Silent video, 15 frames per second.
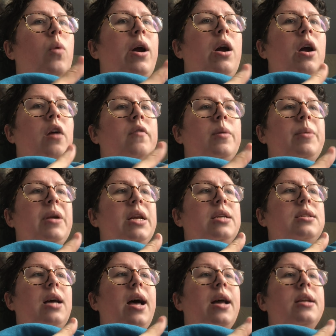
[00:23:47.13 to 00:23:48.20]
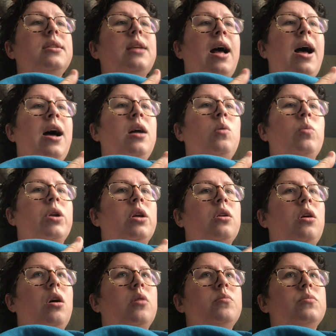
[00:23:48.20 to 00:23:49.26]
where everybody's head is at when it
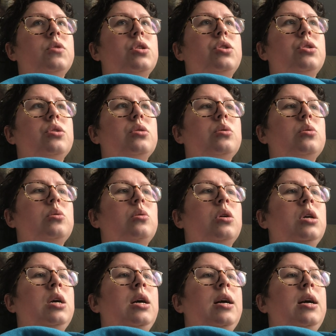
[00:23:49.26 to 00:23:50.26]
comes to,